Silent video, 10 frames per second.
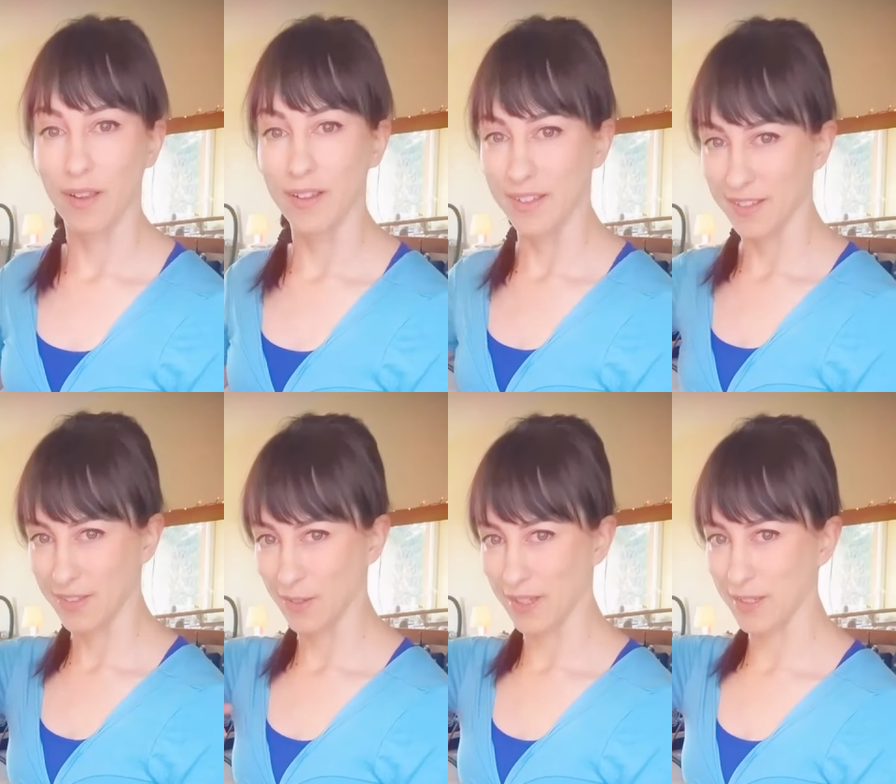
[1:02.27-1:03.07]
So
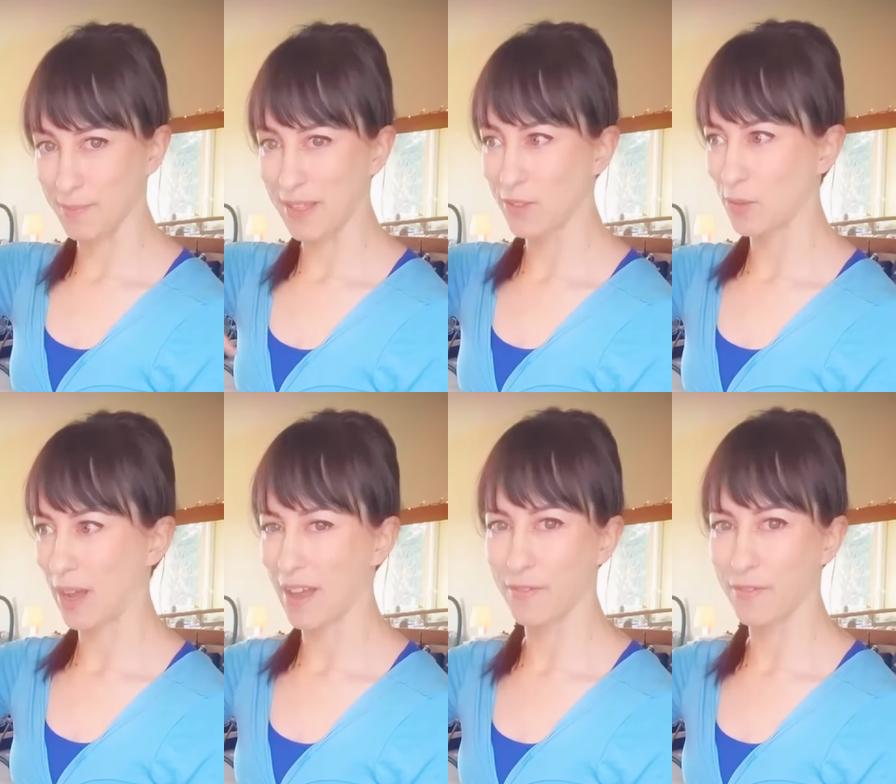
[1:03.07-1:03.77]
it's meant to have